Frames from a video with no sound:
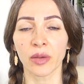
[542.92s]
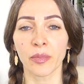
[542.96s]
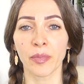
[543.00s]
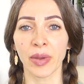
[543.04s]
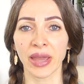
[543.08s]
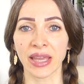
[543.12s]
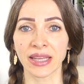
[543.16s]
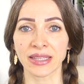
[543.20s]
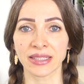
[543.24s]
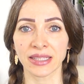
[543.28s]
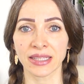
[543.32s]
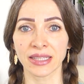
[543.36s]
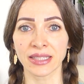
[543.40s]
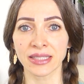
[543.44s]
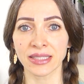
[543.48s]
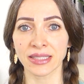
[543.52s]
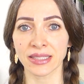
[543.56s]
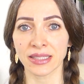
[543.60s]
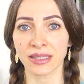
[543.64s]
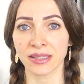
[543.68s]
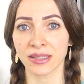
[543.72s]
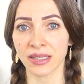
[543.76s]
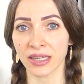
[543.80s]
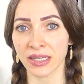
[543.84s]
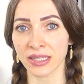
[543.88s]
basis.
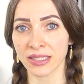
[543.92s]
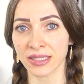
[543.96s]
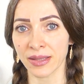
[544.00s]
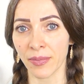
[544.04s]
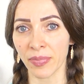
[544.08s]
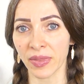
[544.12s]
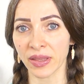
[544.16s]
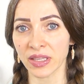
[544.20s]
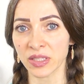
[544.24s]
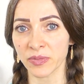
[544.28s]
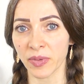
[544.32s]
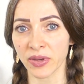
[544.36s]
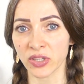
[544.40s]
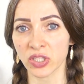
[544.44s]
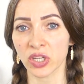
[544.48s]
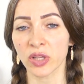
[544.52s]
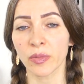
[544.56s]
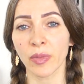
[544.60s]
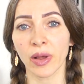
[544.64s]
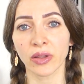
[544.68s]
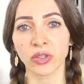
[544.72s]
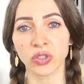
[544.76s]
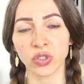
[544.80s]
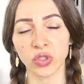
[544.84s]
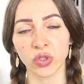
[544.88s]
There is something special
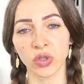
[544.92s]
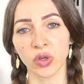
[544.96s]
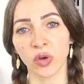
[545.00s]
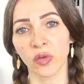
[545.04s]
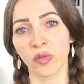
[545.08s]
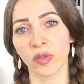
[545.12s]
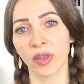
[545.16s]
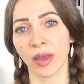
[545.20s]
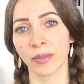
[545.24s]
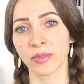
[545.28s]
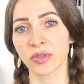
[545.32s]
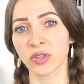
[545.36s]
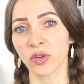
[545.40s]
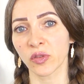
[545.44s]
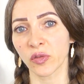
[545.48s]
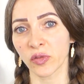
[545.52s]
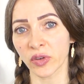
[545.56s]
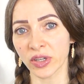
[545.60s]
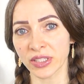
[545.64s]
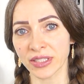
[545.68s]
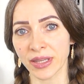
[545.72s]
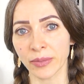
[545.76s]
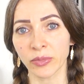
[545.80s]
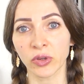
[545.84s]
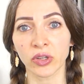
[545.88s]
about two of them. So
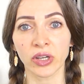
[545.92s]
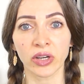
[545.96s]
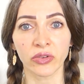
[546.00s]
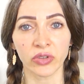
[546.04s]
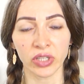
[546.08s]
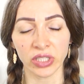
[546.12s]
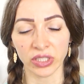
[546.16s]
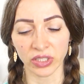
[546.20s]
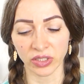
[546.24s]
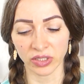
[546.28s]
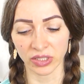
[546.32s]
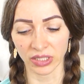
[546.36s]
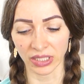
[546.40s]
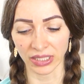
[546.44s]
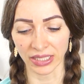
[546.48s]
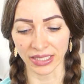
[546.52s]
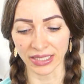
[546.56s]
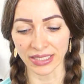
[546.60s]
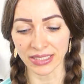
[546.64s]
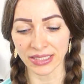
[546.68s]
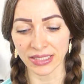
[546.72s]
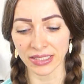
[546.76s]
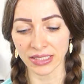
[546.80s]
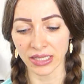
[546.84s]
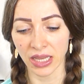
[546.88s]
first I'm going to read you the
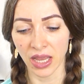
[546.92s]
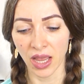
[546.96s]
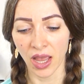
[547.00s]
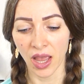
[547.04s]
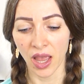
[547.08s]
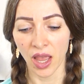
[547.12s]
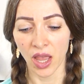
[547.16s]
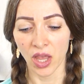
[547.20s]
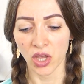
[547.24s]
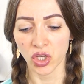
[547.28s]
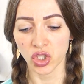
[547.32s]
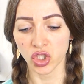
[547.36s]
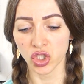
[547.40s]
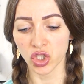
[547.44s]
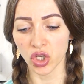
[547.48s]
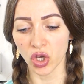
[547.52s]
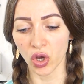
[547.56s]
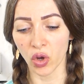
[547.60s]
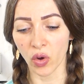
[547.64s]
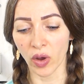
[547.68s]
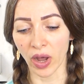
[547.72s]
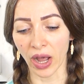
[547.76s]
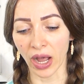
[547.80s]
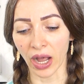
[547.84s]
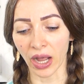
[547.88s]
list.
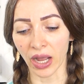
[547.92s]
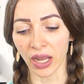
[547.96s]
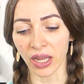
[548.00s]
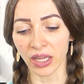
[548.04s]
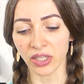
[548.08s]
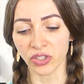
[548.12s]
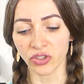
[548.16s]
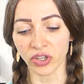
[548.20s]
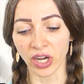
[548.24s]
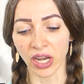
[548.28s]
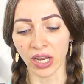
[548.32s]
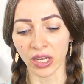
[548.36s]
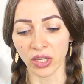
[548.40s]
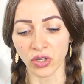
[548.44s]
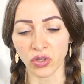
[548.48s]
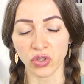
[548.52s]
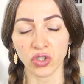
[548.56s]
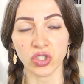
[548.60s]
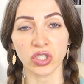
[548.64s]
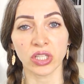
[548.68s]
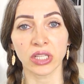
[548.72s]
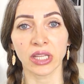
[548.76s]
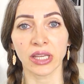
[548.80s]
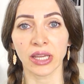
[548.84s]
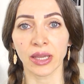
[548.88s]
So I drank
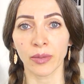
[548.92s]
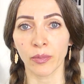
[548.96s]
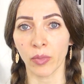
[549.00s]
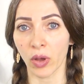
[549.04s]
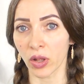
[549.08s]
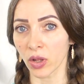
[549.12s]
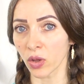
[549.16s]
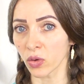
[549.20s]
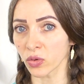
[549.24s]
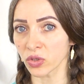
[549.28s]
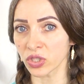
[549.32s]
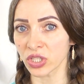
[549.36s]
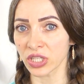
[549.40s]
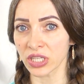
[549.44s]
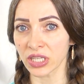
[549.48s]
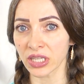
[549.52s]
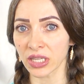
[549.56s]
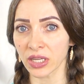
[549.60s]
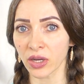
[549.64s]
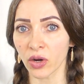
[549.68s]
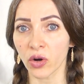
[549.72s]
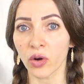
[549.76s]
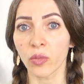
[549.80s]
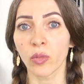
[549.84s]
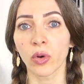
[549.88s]
usually Mallow
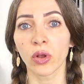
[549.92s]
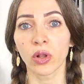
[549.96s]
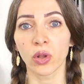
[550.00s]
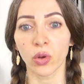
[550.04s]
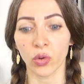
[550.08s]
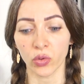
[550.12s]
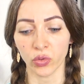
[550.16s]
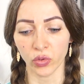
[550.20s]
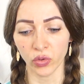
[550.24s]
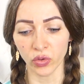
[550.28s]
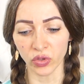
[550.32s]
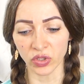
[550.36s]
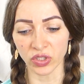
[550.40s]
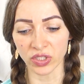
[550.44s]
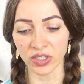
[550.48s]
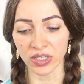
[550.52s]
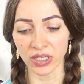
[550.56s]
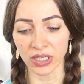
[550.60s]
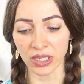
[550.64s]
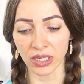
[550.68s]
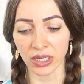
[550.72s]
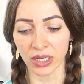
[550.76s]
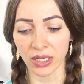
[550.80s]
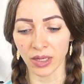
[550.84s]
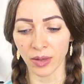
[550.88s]
tea or Mallow root
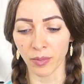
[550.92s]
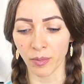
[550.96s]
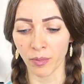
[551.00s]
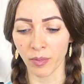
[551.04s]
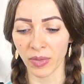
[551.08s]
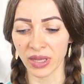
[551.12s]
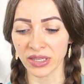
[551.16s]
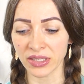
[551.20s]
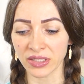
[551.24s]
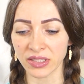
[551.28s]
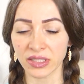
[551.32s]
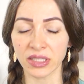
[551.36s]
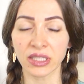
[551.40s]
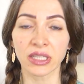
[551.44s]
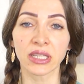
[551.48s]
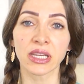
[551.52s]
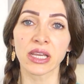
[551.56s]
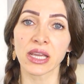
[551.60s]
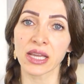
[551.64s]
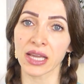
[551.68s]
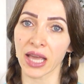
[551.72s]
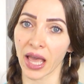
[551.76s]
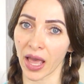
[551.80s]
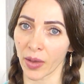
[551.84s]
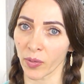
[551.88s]
tea, mint
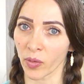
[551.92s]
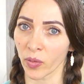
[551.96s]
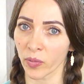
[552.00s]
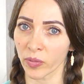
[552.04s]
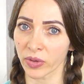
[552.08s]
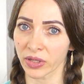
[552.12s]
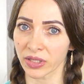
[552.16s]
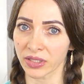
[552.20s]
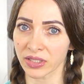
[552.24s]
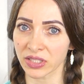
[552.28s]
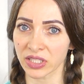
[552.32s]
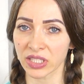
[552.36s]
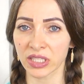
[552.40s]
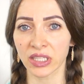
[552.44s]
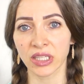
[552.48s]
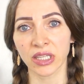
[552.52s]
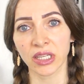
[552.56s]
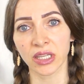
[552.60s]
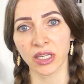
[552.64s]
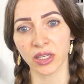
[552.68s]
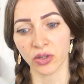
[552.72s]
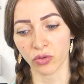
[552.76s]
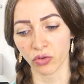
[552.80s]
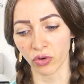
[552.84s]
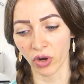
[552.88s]
tea, chamomile
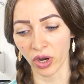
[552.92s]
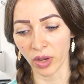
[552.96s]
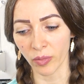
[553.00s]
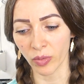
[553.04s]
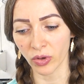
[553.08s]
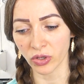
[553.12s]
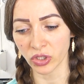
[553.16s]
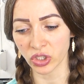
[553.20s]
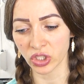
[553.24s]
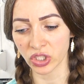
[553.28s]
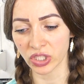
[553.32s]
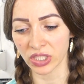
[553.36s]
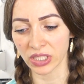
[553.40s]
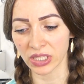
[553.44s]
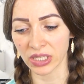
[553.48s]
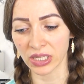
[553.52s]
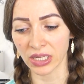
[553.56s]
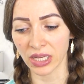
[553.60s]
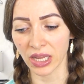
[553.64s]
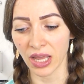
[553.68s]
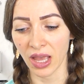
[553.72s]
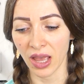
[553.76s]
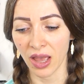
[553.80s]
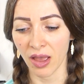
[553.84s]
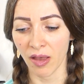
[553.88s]
tea, rooibos
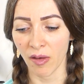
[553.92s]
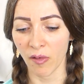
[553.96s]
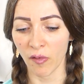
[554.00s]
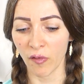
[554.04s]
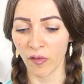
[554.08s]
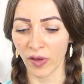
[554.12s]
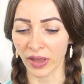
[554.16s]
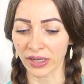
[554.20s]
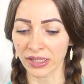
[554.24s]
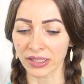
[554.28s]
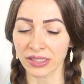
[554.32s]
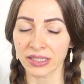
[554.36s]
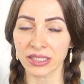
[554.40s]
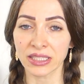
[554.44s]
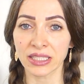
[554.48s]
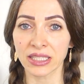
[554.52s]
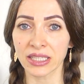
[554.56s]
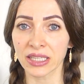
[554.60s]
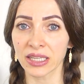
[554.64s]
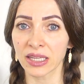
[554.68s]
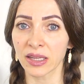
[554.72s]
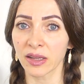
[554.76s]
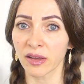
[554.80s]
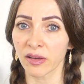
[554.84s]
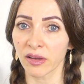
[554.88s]
tea, fennel
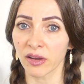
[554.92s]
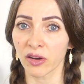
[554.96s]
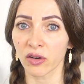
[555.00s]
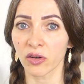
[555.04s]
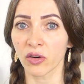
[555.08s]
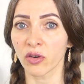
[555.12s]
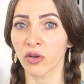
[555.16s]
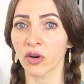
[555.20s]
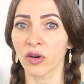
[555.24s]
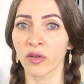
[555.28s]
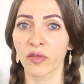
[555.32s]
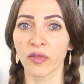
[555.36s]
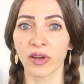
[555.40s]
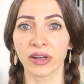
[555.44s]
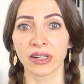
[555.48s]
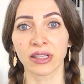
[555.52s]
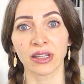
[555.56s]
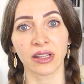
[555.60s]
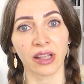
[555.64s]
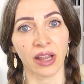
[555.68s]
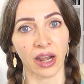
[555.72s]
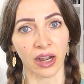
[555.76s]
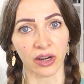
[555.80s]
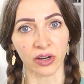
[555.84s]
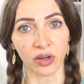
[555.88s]
tea or fennel
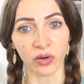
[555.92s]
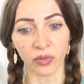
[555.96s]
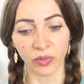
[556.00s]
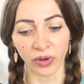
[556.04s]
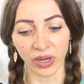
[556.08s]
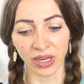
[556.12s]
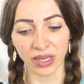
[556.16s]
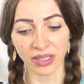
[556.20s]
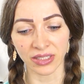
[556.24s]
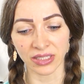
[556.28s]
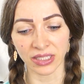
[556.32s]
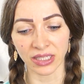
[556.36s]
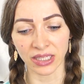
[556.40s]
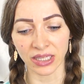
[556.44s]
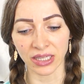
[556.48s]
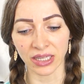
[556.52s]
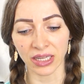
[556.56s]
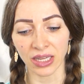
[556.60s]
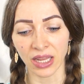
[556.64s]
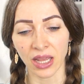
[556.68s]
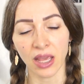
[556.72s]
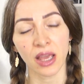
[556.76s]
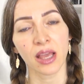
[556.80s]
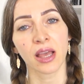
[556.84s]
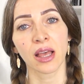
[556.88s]
caraway
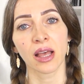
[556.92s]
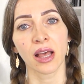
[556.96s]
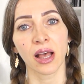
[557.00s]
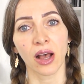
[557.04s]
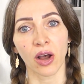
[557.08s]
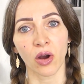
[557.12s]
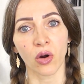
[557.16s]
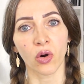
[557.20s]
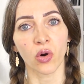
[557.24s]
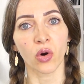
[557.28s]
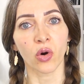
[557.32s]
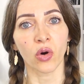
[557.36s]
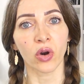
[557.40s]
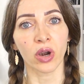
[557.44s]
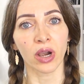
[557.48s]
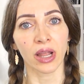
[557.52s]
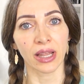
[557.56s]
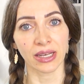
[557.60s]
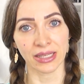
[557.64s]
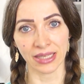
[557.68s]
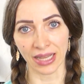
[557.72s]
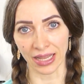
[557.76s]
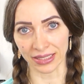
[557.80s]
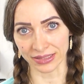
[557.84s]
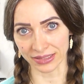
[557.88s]
tea or
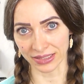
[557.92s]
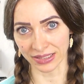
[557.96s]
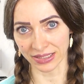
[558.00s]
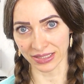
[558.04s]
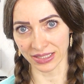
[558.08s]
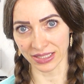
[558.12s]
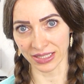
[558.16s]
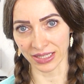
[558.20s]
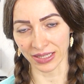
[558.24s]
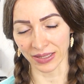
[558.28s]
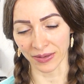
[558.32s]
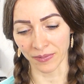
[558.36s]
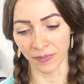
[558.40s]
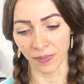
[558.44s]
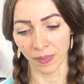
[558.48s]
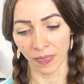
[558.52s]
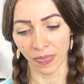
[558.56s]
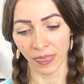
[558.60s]
nettle tea.